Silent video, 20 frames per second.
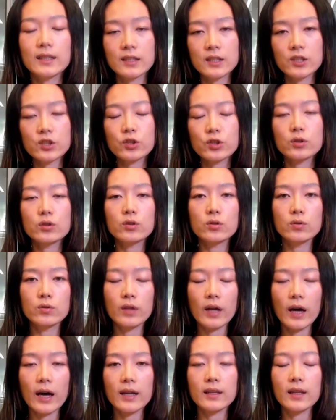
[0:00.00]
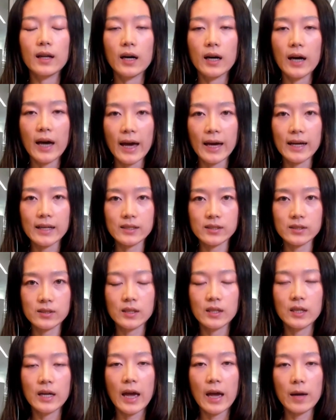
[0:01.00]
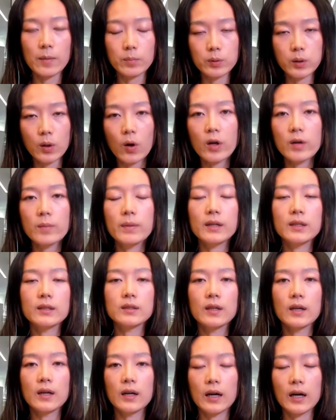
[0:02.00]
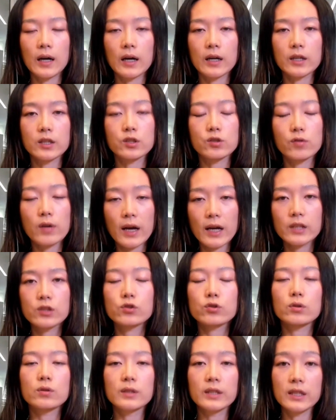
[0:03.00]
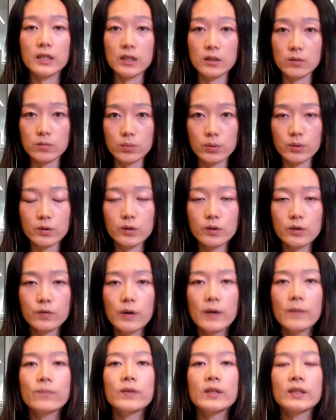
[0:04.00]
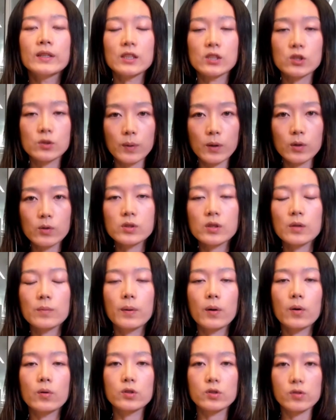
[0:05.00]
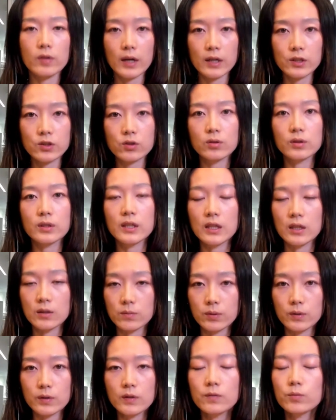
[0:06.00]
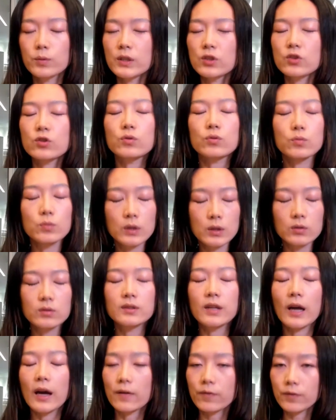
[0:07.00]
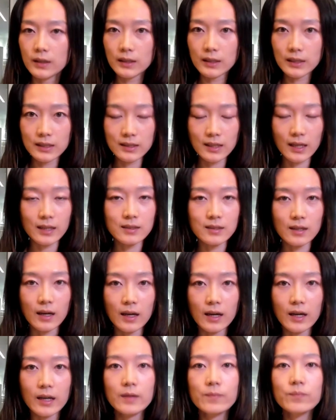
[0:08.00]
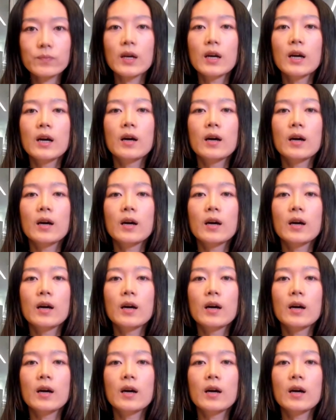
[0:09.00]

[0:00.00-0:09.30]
addition to that, uh, as employment uh, gradually improve, disposable gradually improve, which will definitely take time.